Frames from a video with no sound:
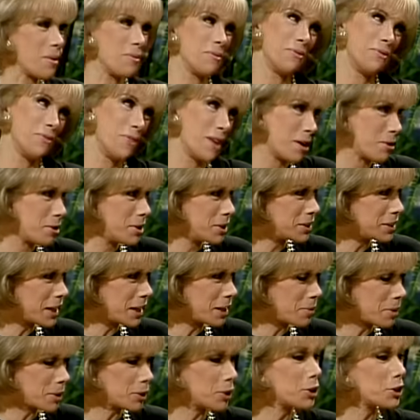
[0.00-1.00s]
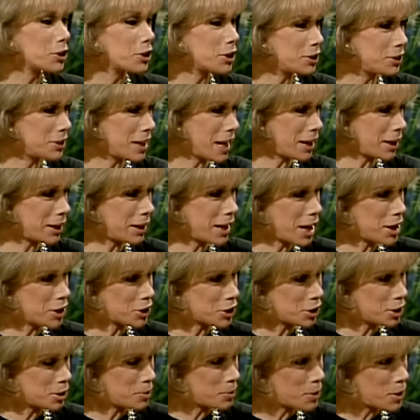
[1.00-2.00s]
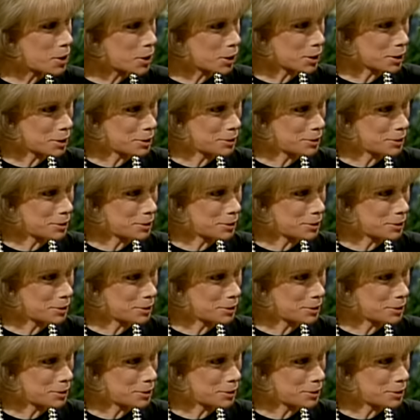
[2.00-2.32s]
I'm very sentimental. Look at the dedication of the book.